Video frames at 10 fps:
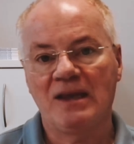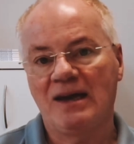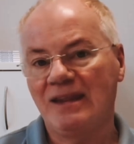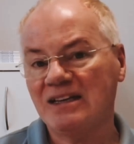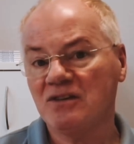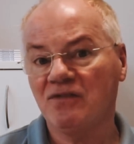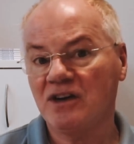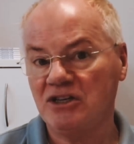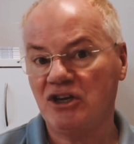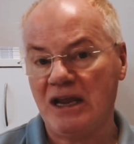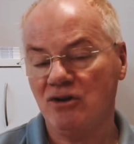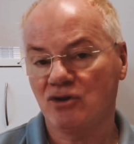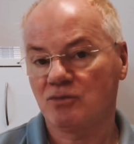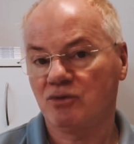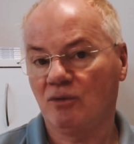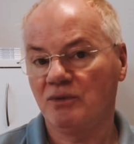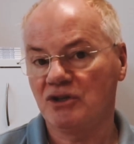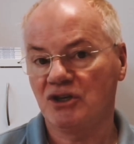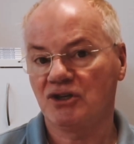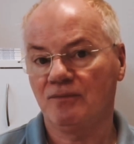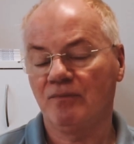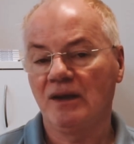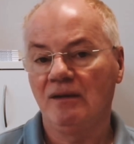And that's a very dangerous proposition.